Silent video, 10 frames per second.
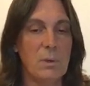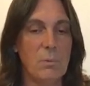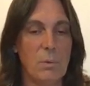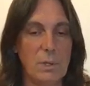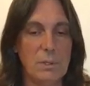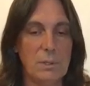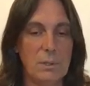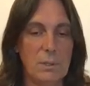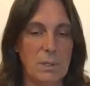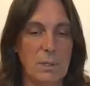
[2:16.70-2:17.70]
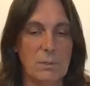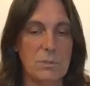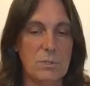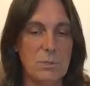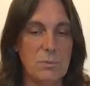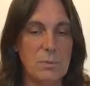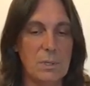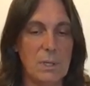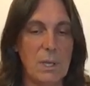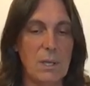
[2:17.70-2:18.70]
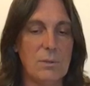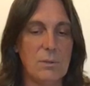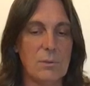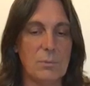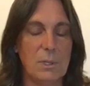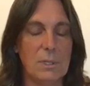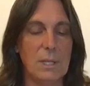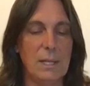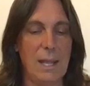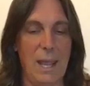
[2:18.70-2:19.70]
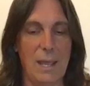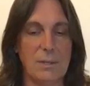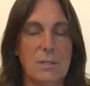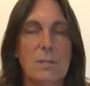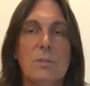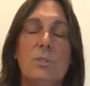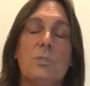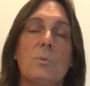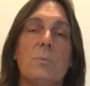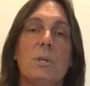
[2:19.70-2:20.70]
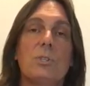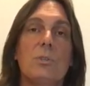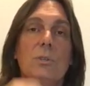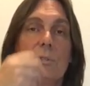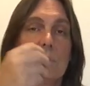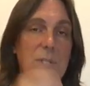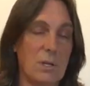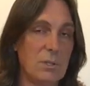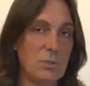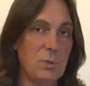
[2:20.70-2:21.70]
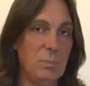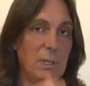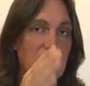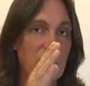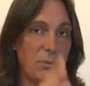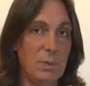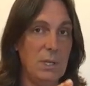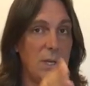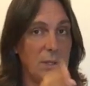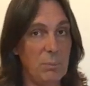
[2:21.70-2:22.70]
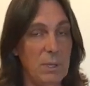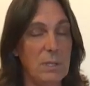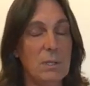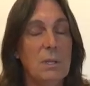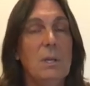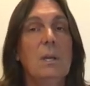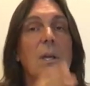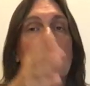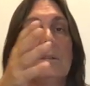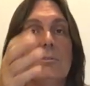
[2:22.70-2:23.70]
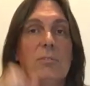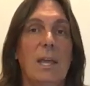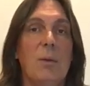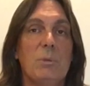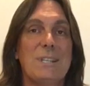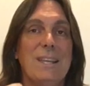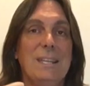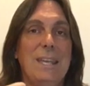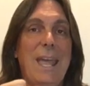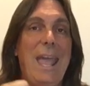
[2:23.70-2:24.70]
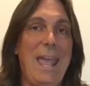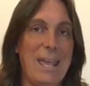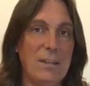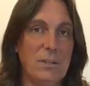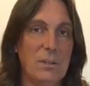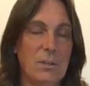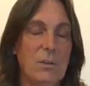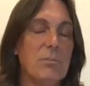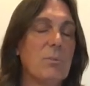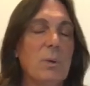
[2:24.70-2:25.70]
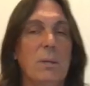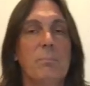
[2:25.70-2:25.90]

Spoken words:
1 and 2 and 3, a let and. Just want to make sure you start the triplet on 3 on the beat and the flam is on the and of 3.